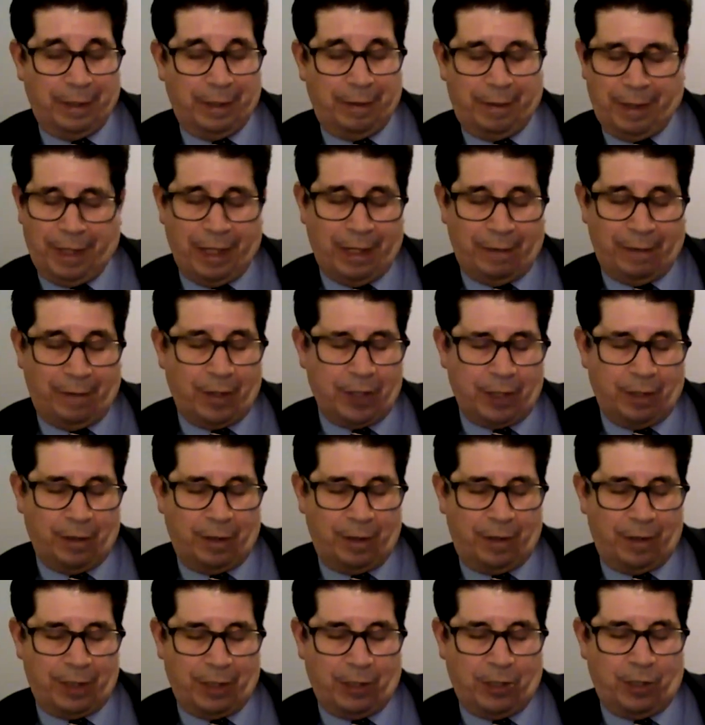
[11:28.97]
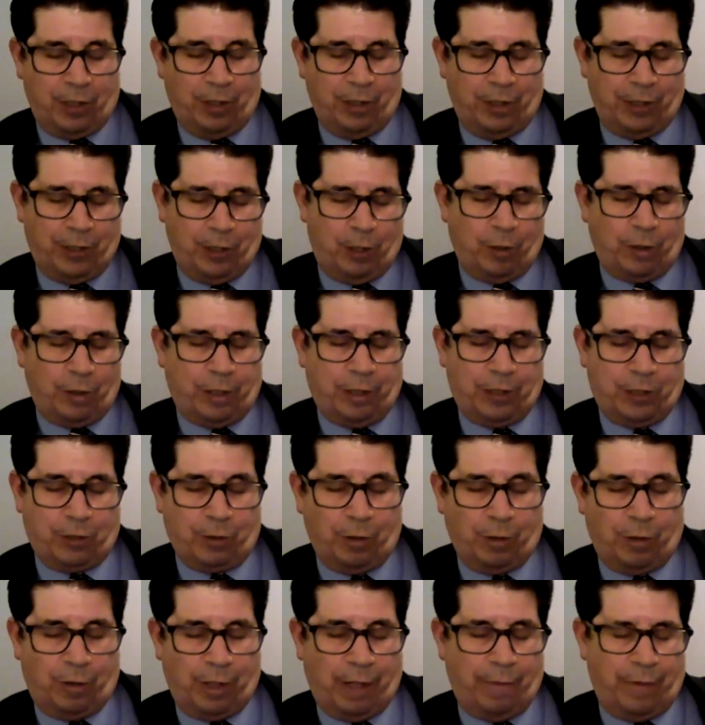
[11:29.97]
Yeah, there's a joke, it's
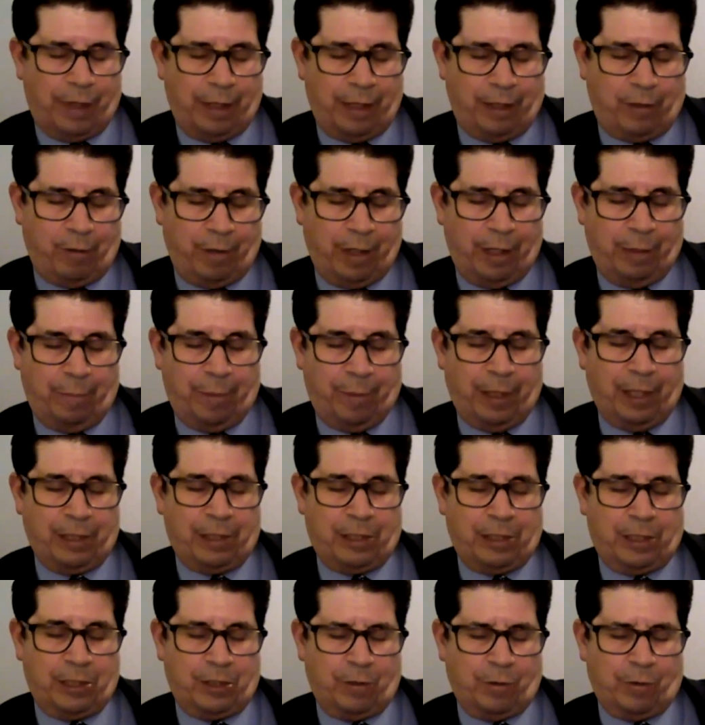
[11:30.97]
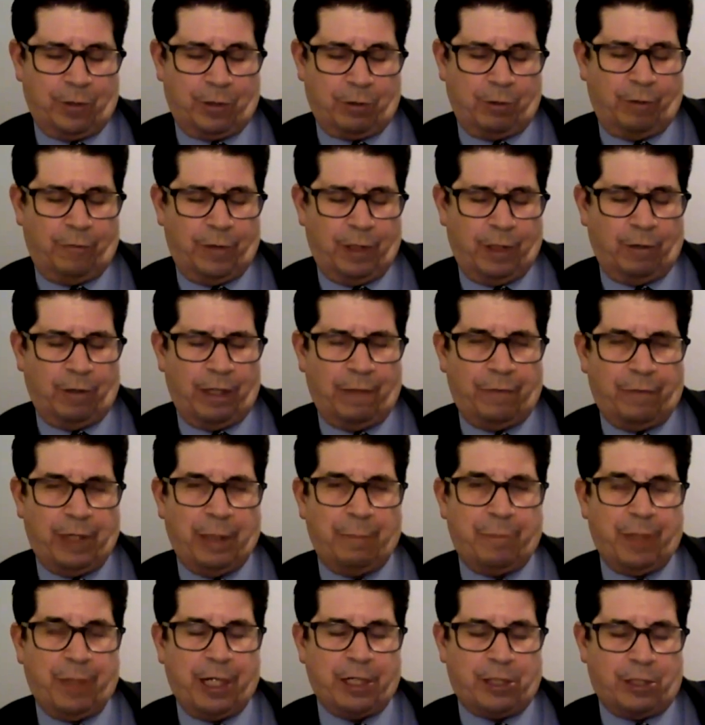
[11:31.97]
true, I created, but it's so true. If they don't have any
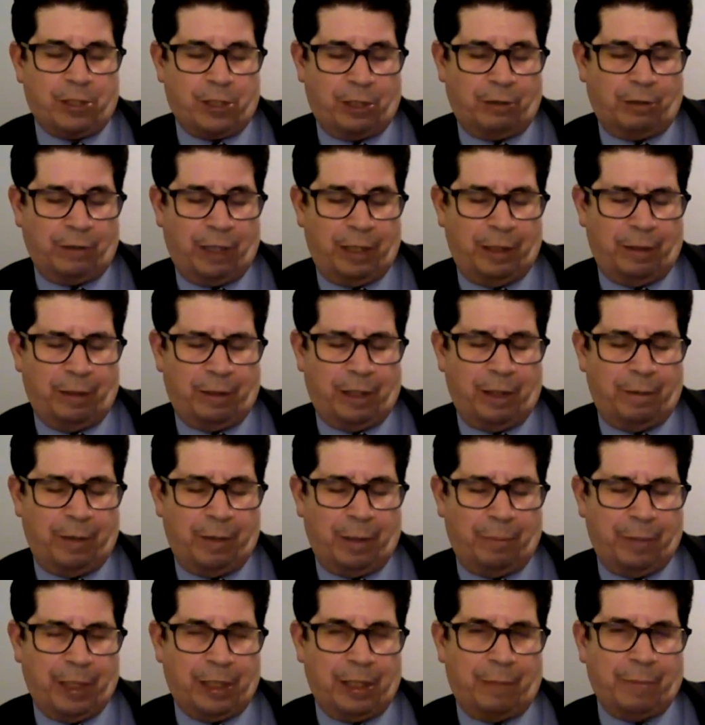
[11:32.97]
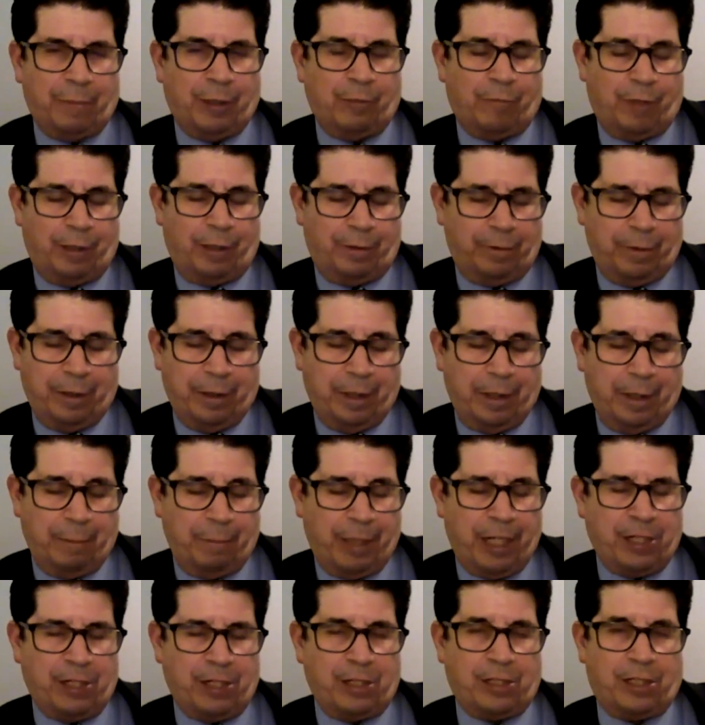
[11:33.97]
patience, you'll end up becoming one.
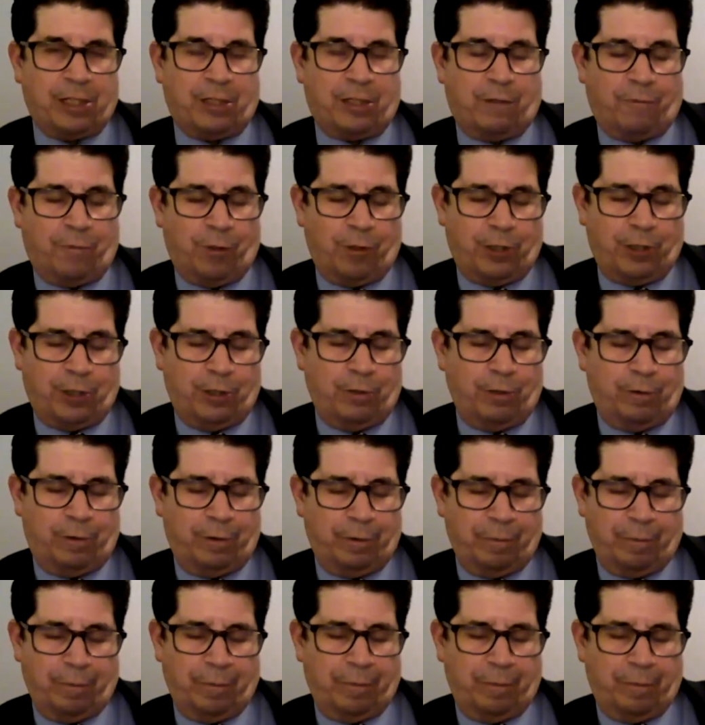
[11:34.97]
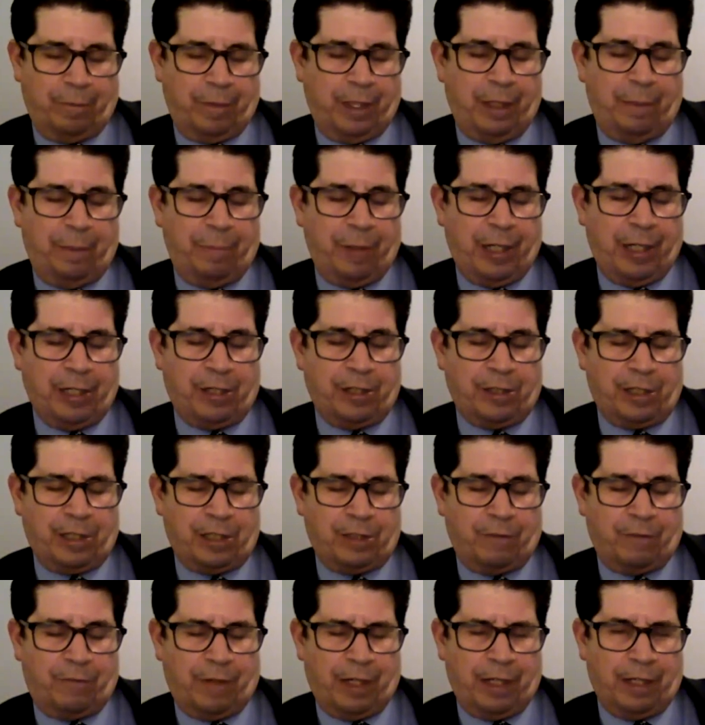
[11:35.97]
Patience is a virtue, impatience
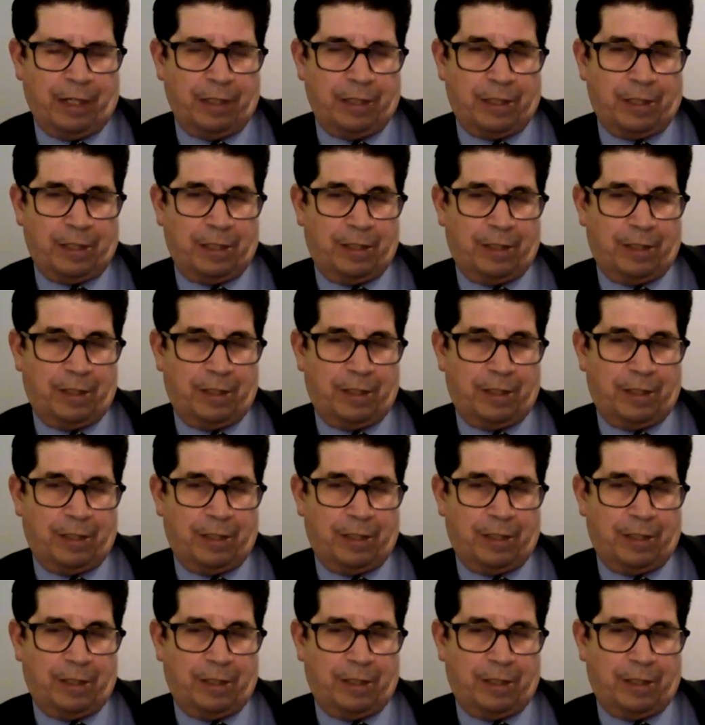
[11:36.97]
is a vice.